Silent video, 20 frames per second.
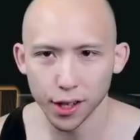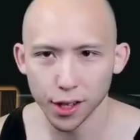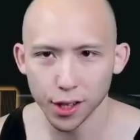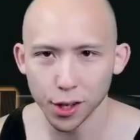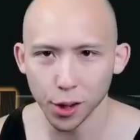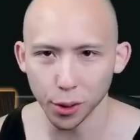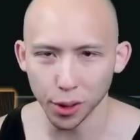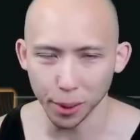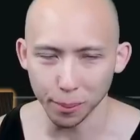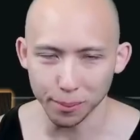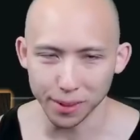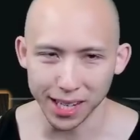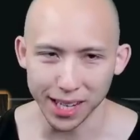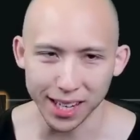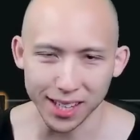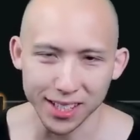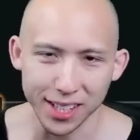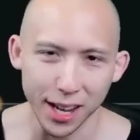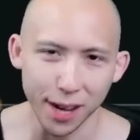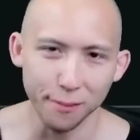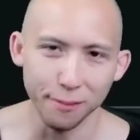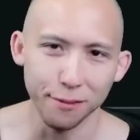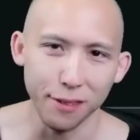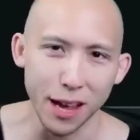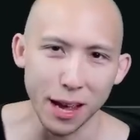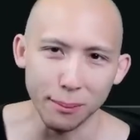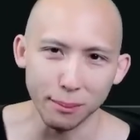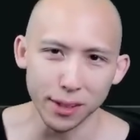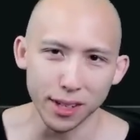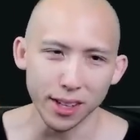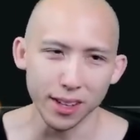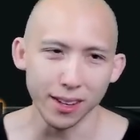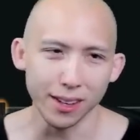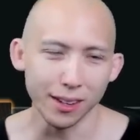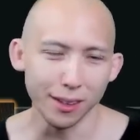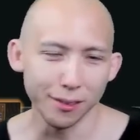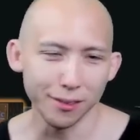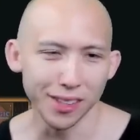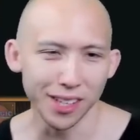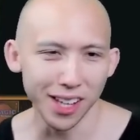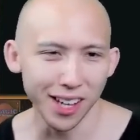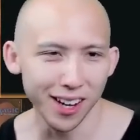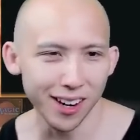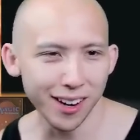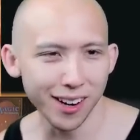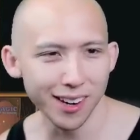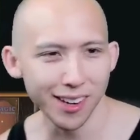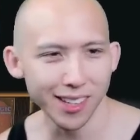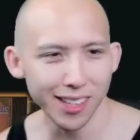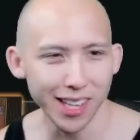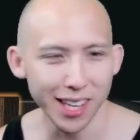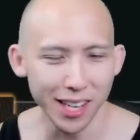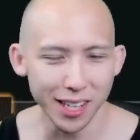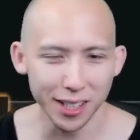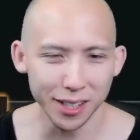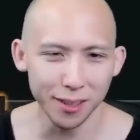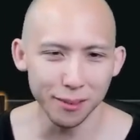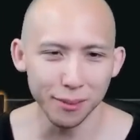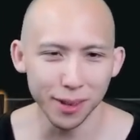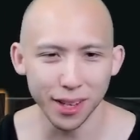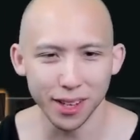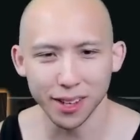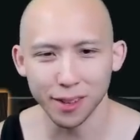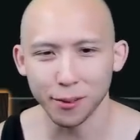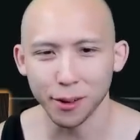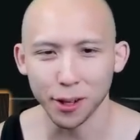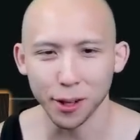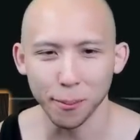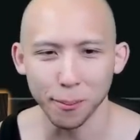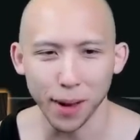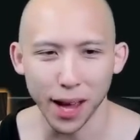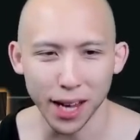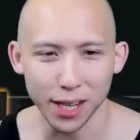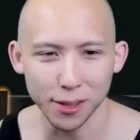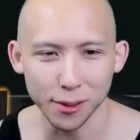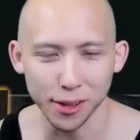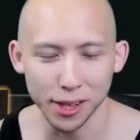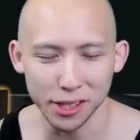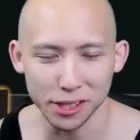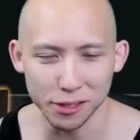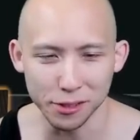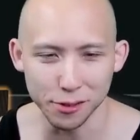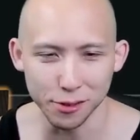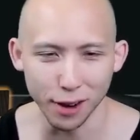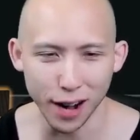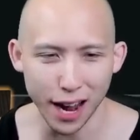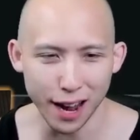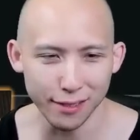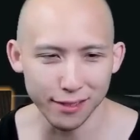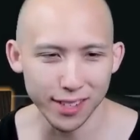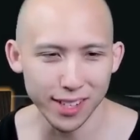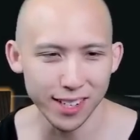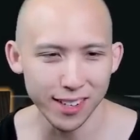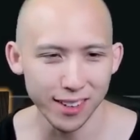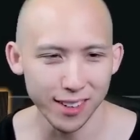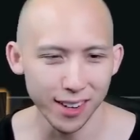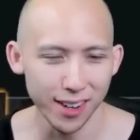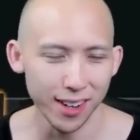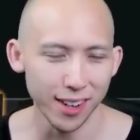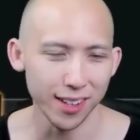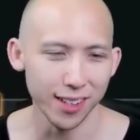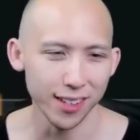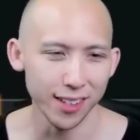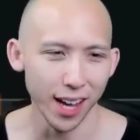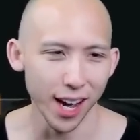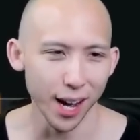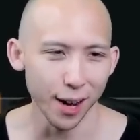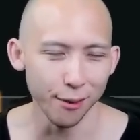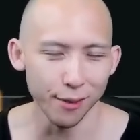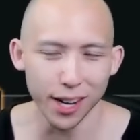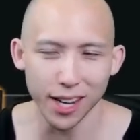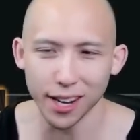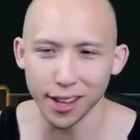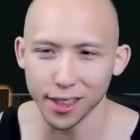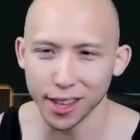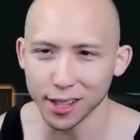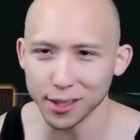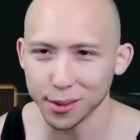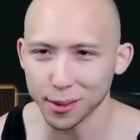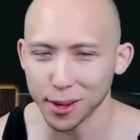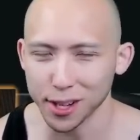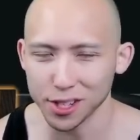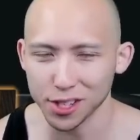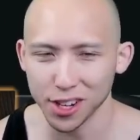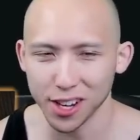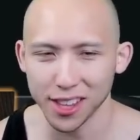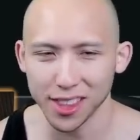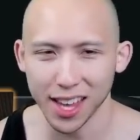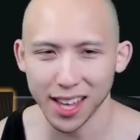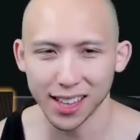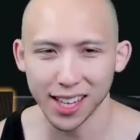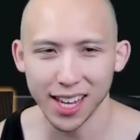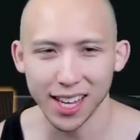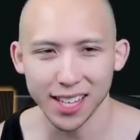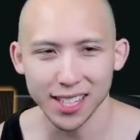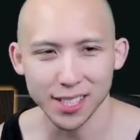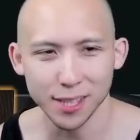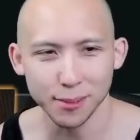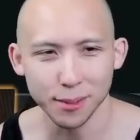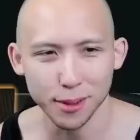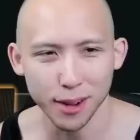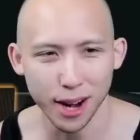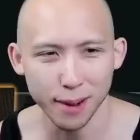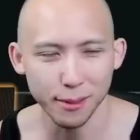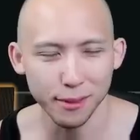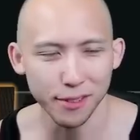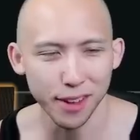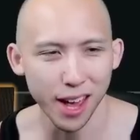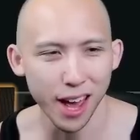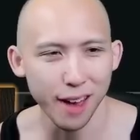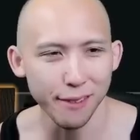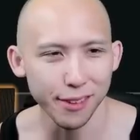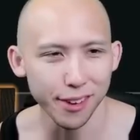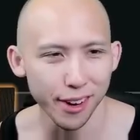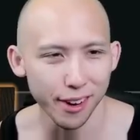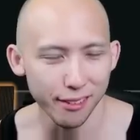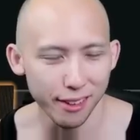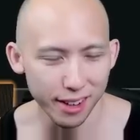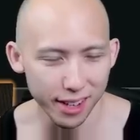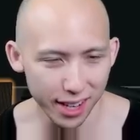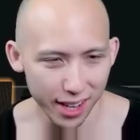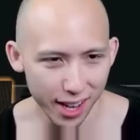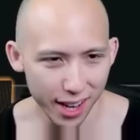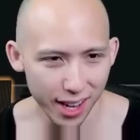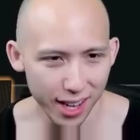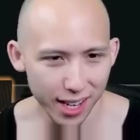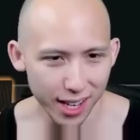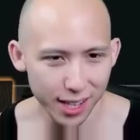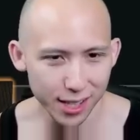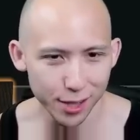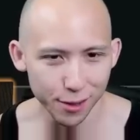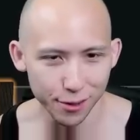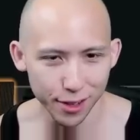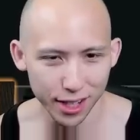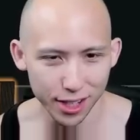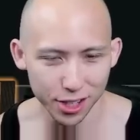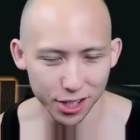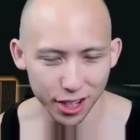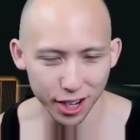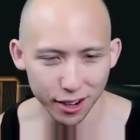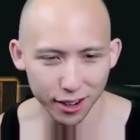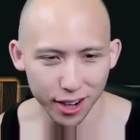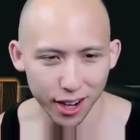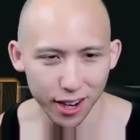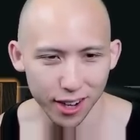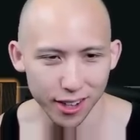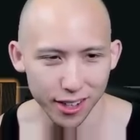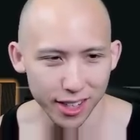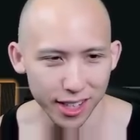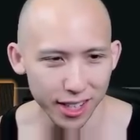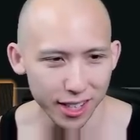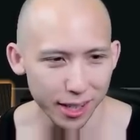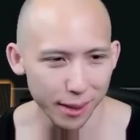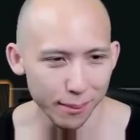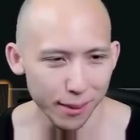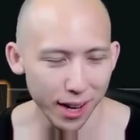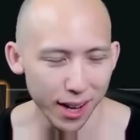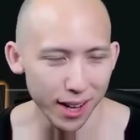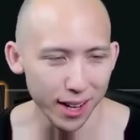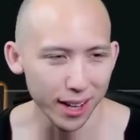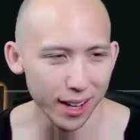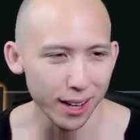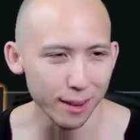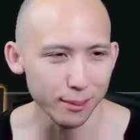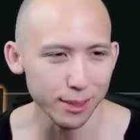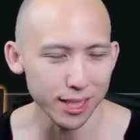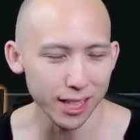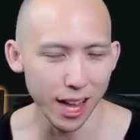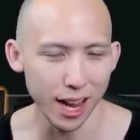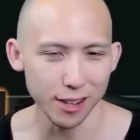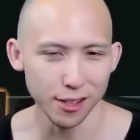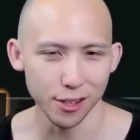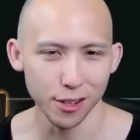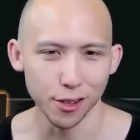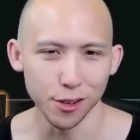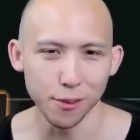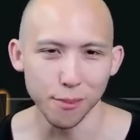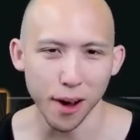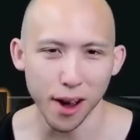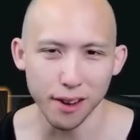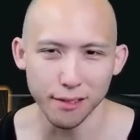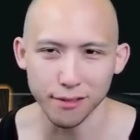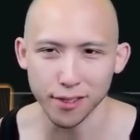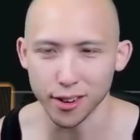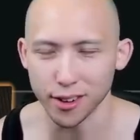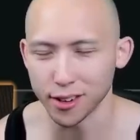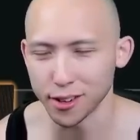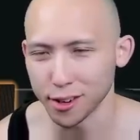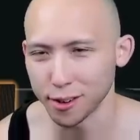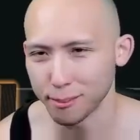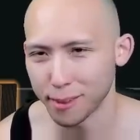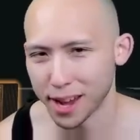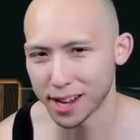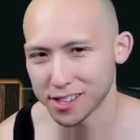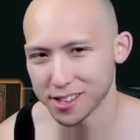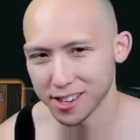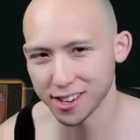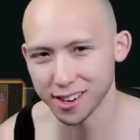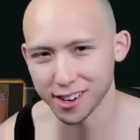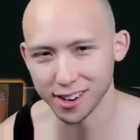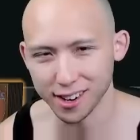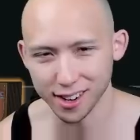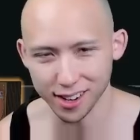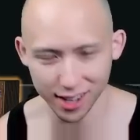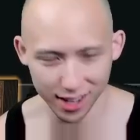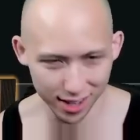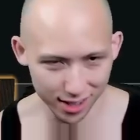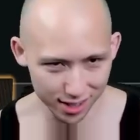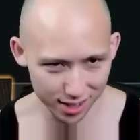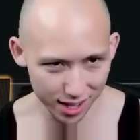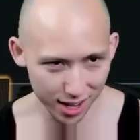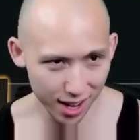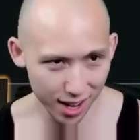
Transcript: Yo, what up, Tank Top family of the Card Kingdom? Welcome back to another draft here on Arena. Thanks for watching. Hit that like and subscribe if you haven't already. And don't forget to check out cardkingdom.com/Numot for all your Magic card needs.